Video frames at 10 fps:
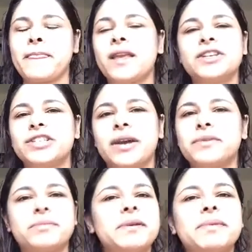Share
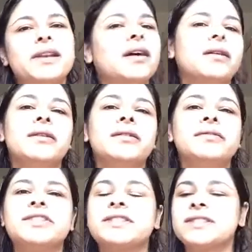with me below.
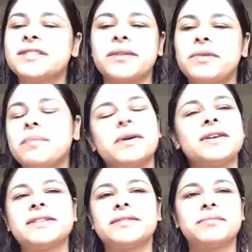Just send me a
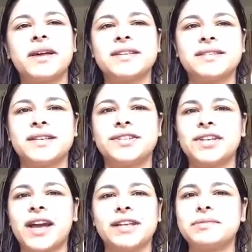personal
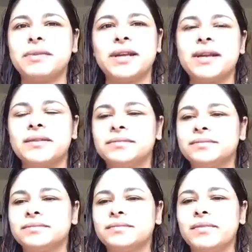message. Add me.
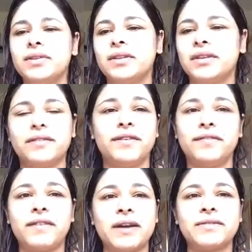If you
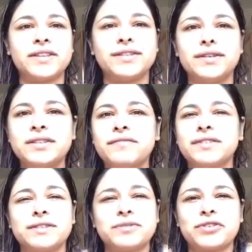found this
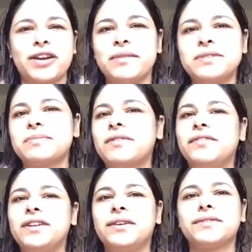useful, subscribe to my
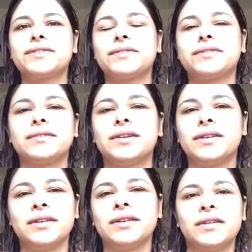videos on
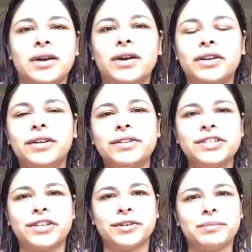
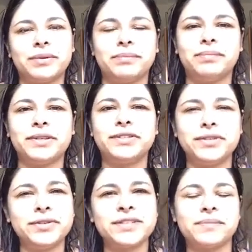YouTube. But
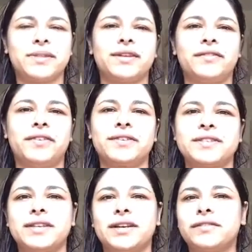do something for
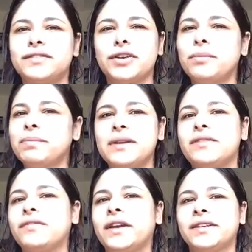yourself. Don't be
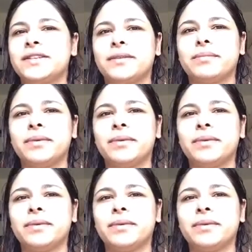the victim.